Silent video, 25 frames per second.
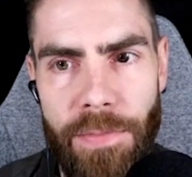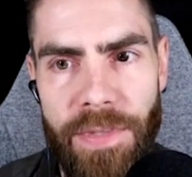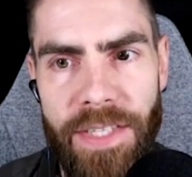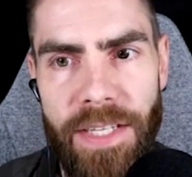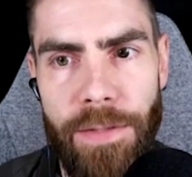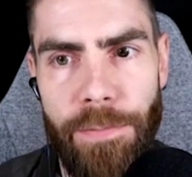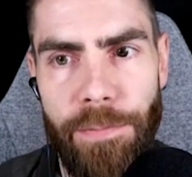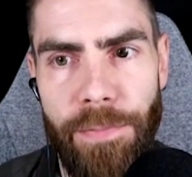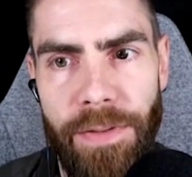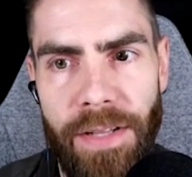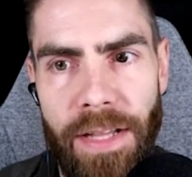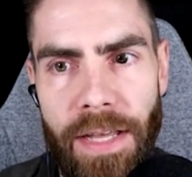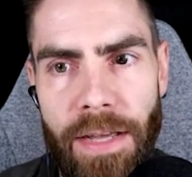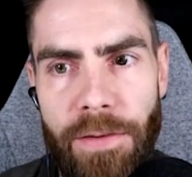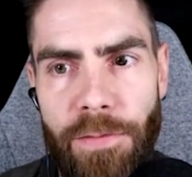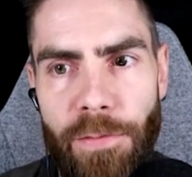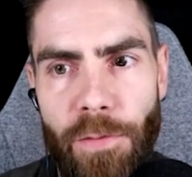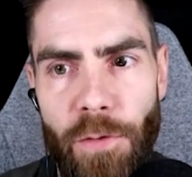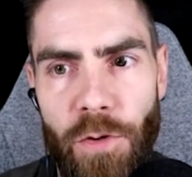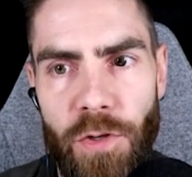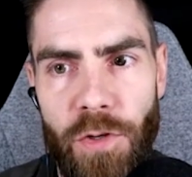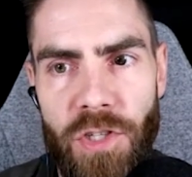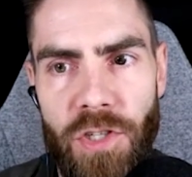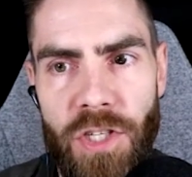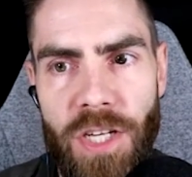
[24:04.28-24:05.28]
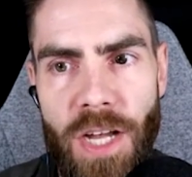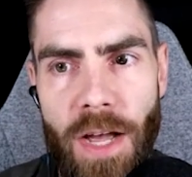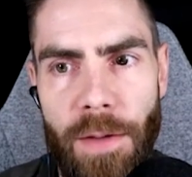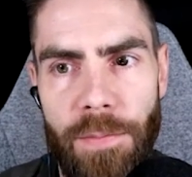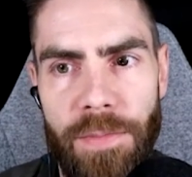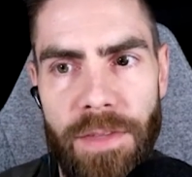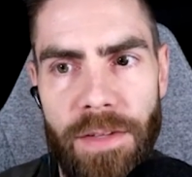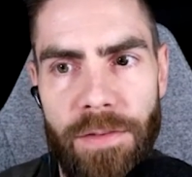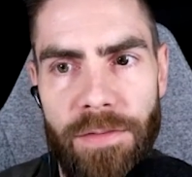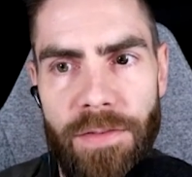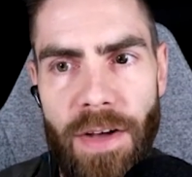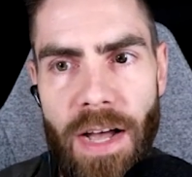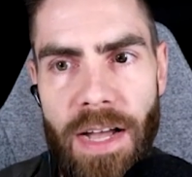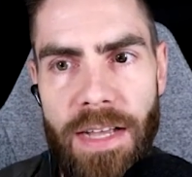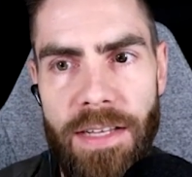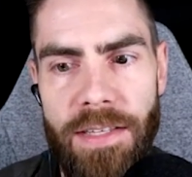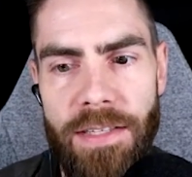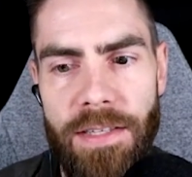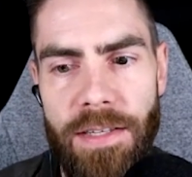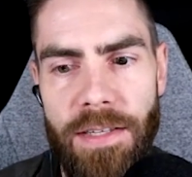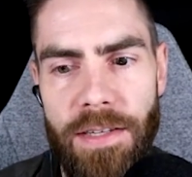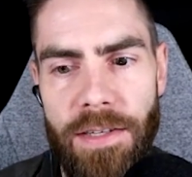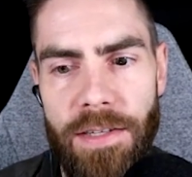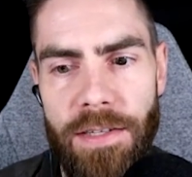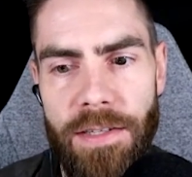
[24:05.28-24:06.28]
at play for some
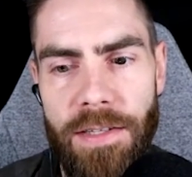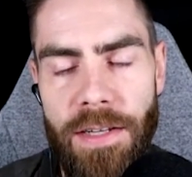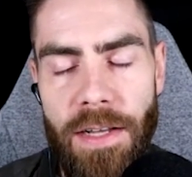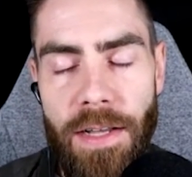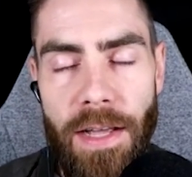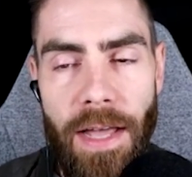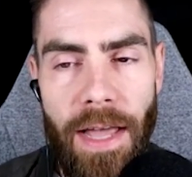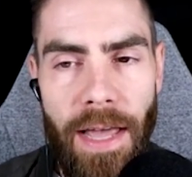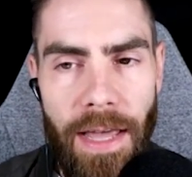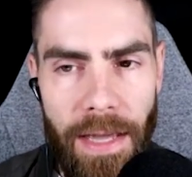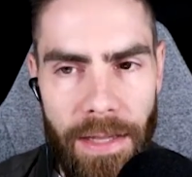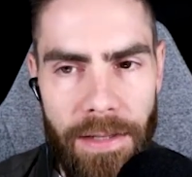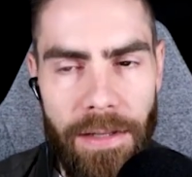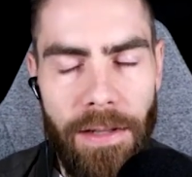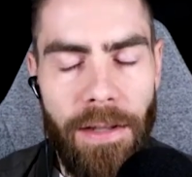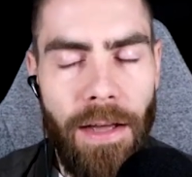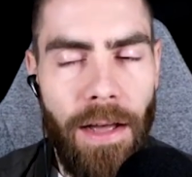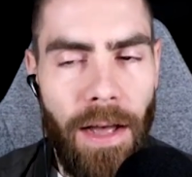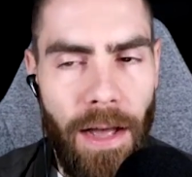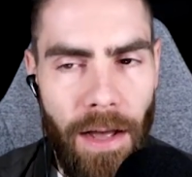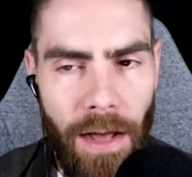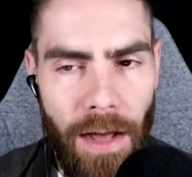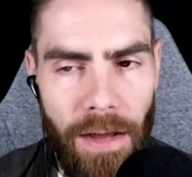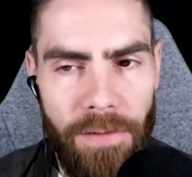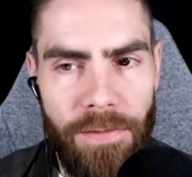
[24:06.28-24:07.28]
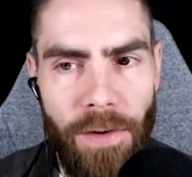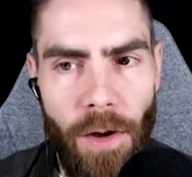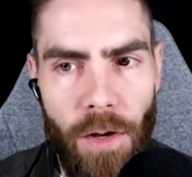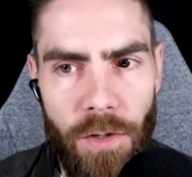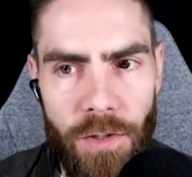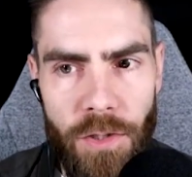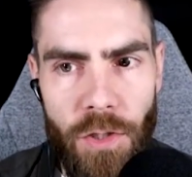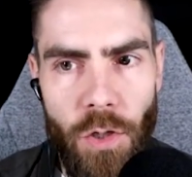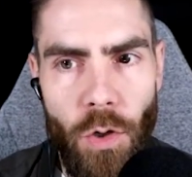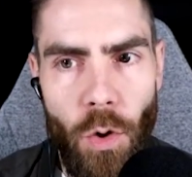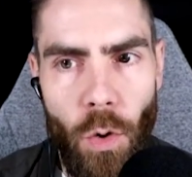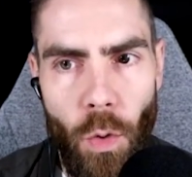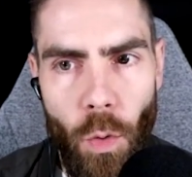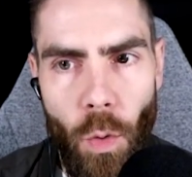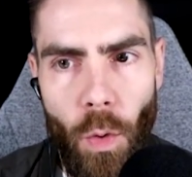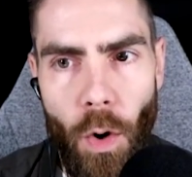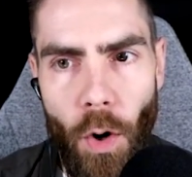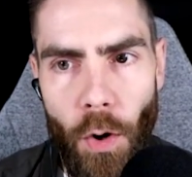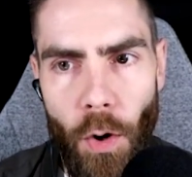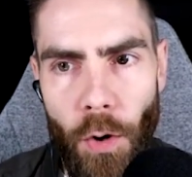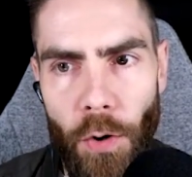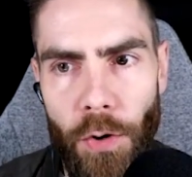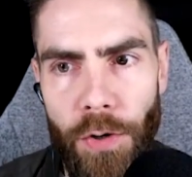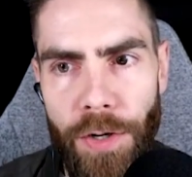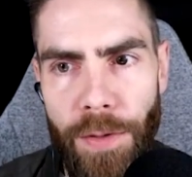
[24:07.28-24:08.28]
devices and i've also
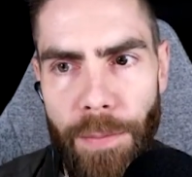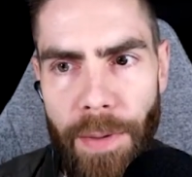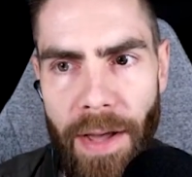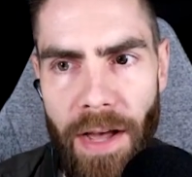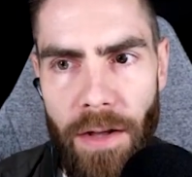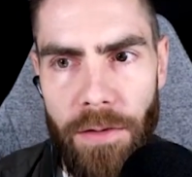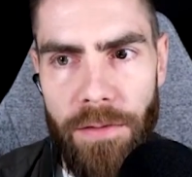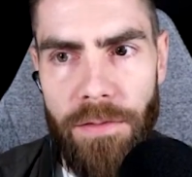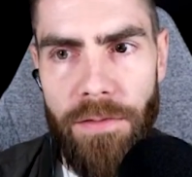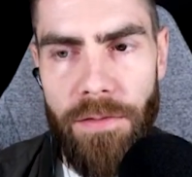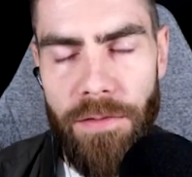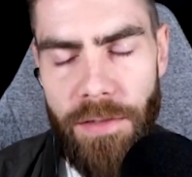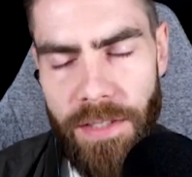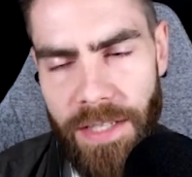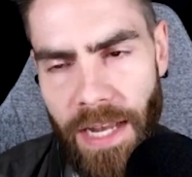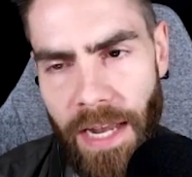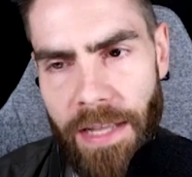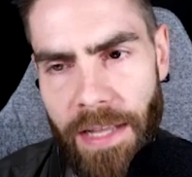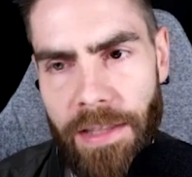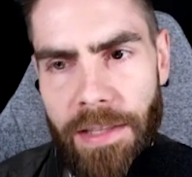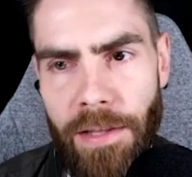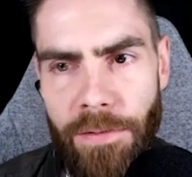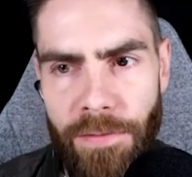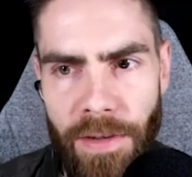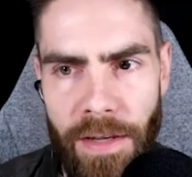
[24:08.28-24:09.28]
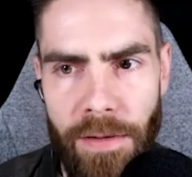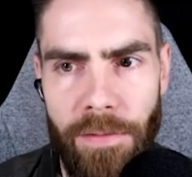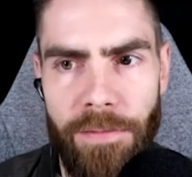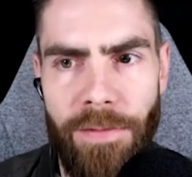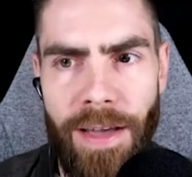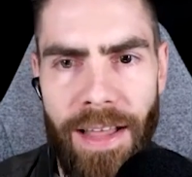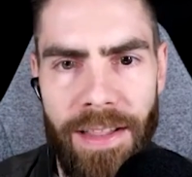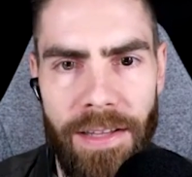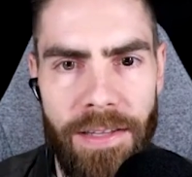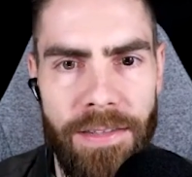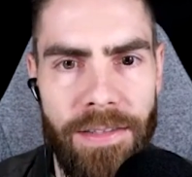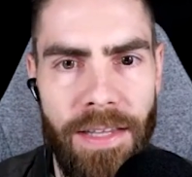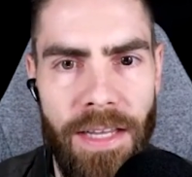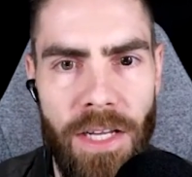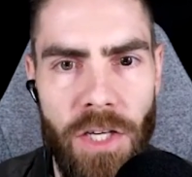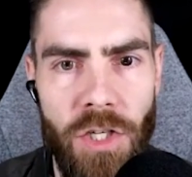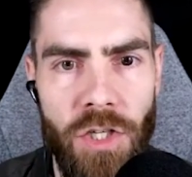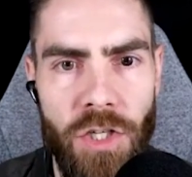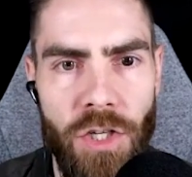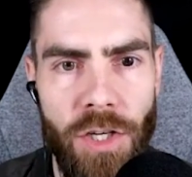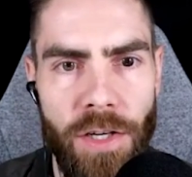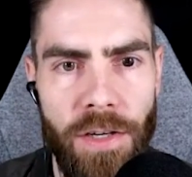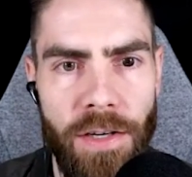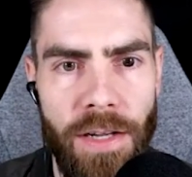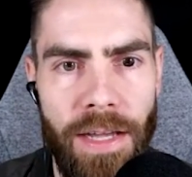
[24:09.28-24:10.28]
heard about scientific
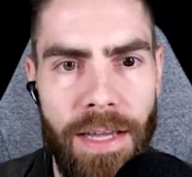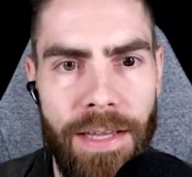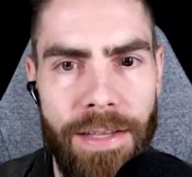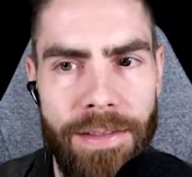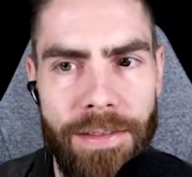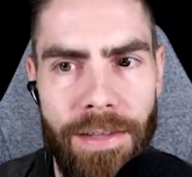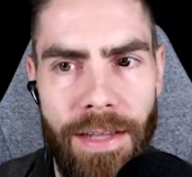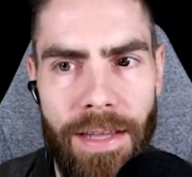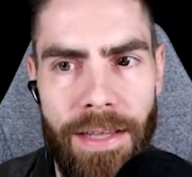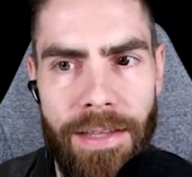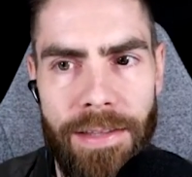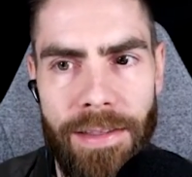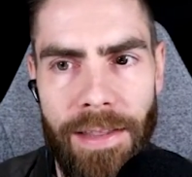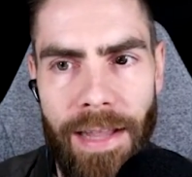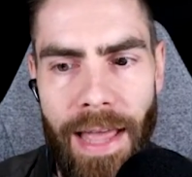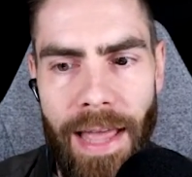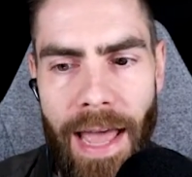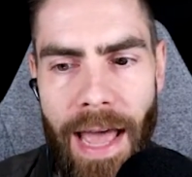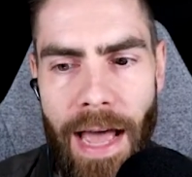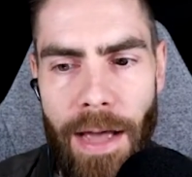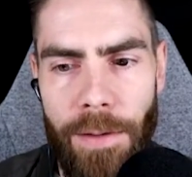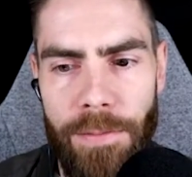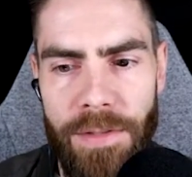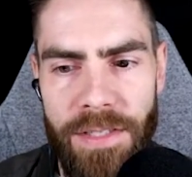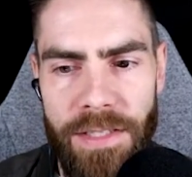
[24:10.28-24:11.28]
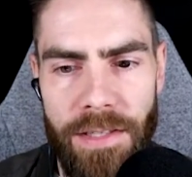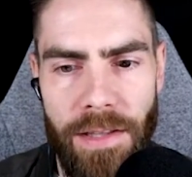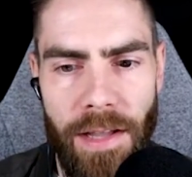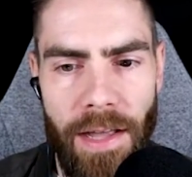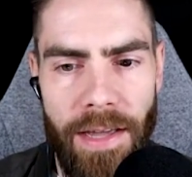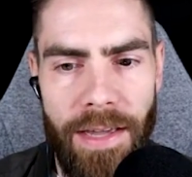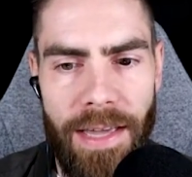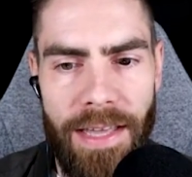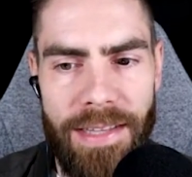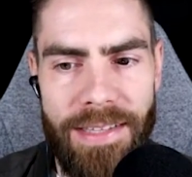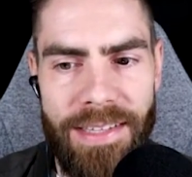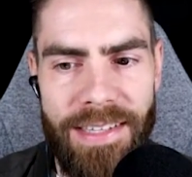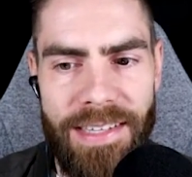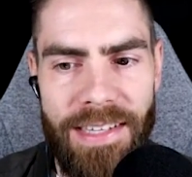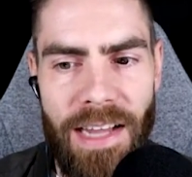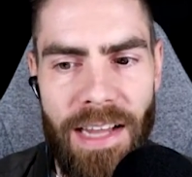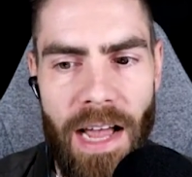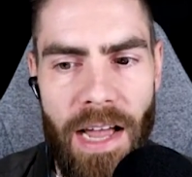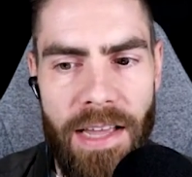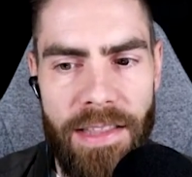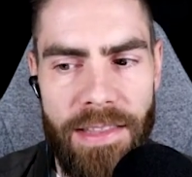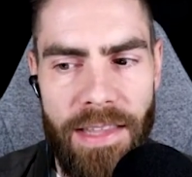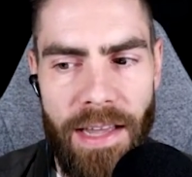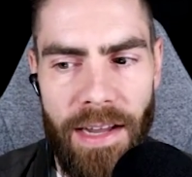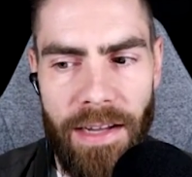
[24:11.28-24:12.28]
validation in in labs like at
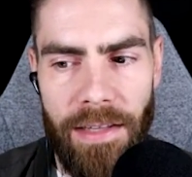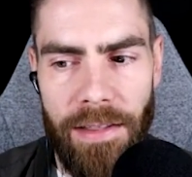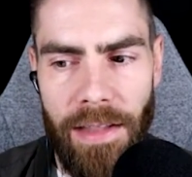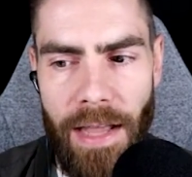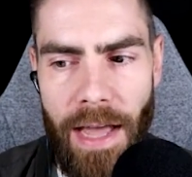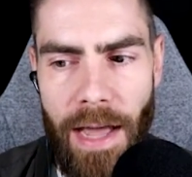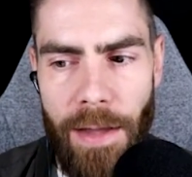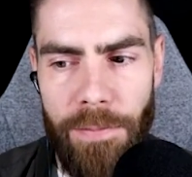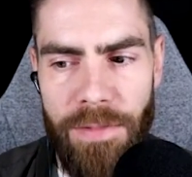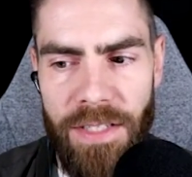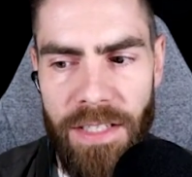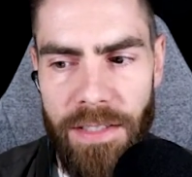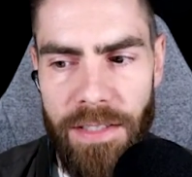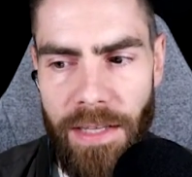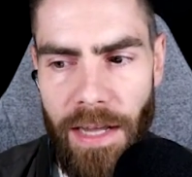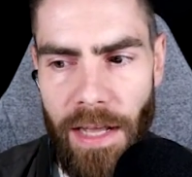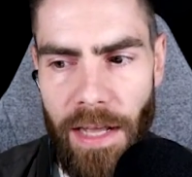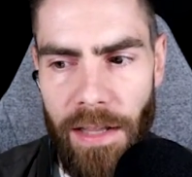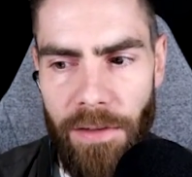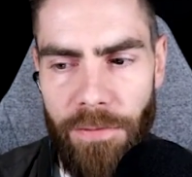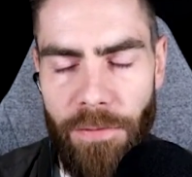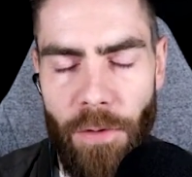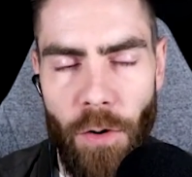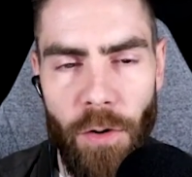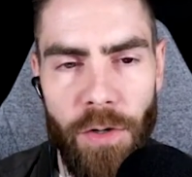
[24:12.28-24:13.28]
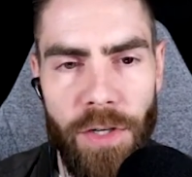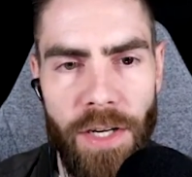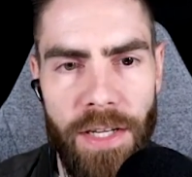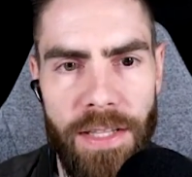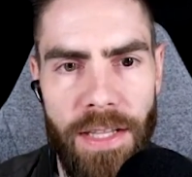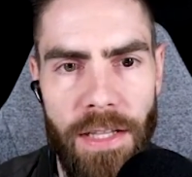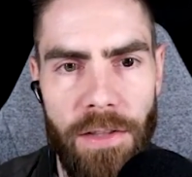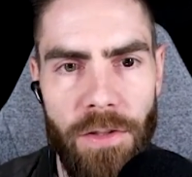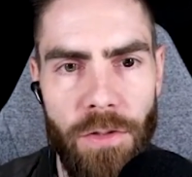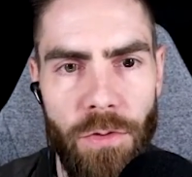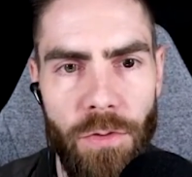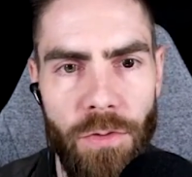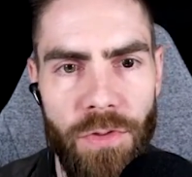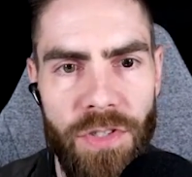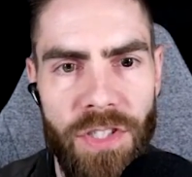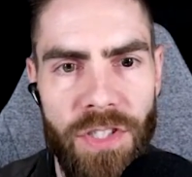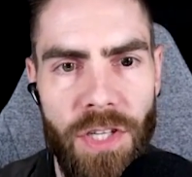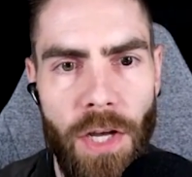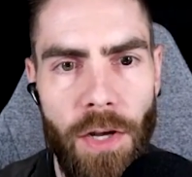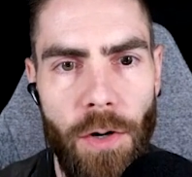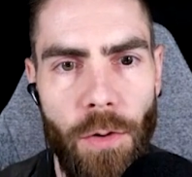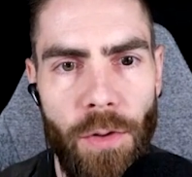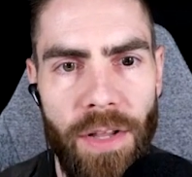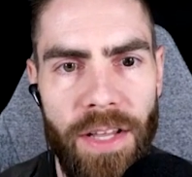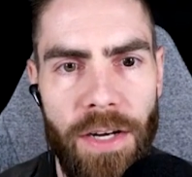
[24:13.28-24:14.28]
Psy-Tek labs in california that do
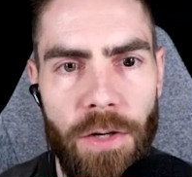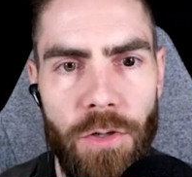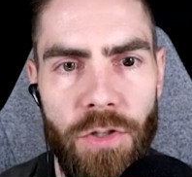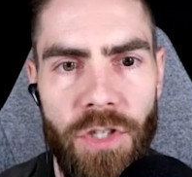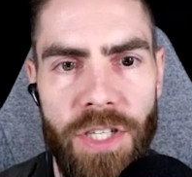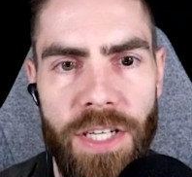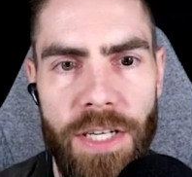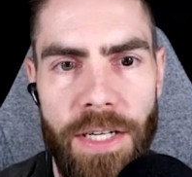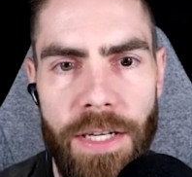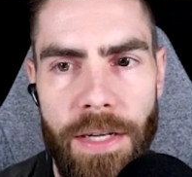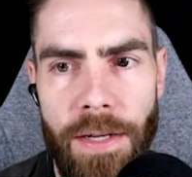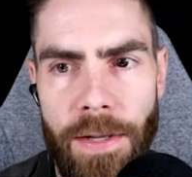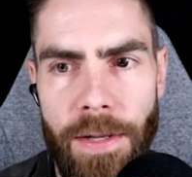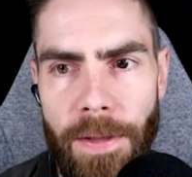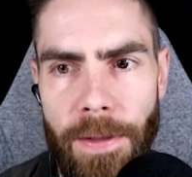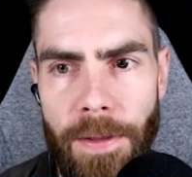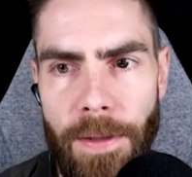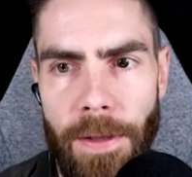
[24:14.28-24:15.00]
subtle energy